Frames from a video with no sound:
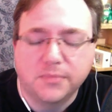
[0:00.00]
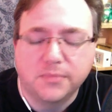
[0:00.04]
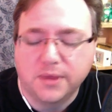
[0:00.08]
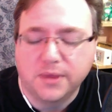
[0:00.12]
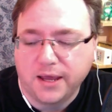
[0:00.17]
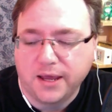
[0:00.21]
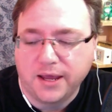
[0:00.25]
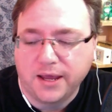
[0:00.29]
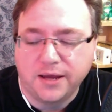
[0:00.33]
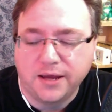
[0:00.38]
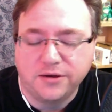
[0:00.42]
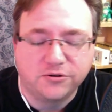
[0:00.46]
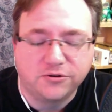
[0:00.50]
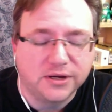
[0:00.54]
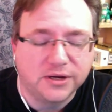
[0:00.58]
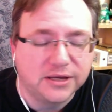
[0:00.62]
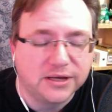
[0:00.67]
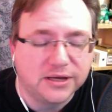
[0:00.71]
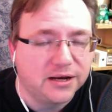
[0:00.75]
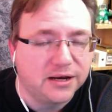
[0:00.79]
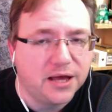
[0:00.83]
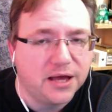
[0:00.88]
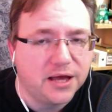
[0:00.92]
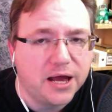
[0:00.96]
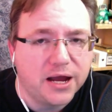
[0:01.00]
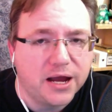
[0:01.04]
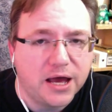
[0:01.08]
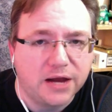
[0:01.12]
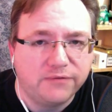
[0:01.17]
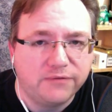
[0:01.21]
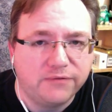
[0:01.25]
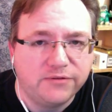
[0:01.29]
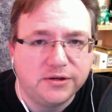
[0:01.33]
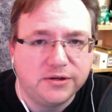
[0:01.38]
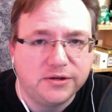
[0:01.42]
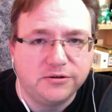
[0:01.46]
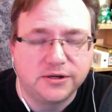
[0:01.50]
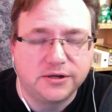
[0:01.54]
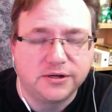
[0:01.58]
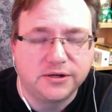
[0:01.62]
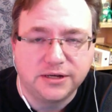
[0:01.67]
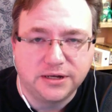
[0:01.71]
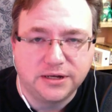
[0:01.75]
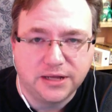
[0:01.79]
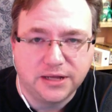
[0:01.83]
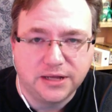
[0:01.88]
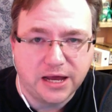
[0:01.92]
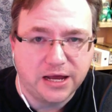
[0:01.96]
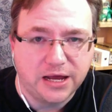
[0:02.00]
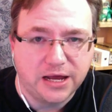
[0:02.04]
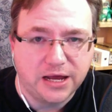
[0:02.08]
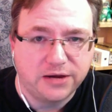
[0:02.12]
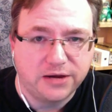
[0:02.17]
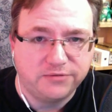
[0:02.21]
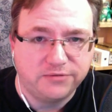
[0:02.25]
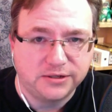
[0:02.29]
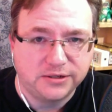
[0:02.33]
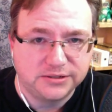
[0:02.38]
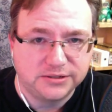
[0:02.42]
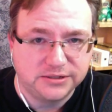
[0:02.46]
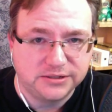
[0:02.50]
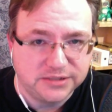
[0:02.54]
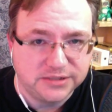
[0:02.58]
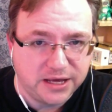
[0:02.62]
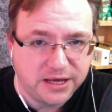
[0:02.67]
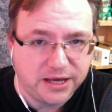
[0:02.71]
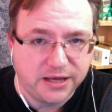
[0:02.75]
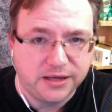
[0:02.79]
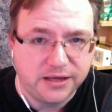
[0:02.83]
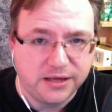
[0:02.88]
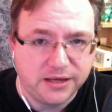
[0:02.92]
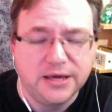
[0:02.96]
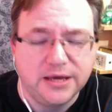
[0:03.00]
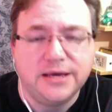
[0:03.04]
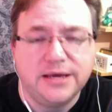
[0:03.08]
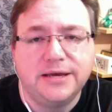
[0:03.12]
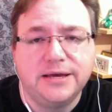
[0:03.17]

And you're going to get a lot out of it. You're going to get a lot out of it today.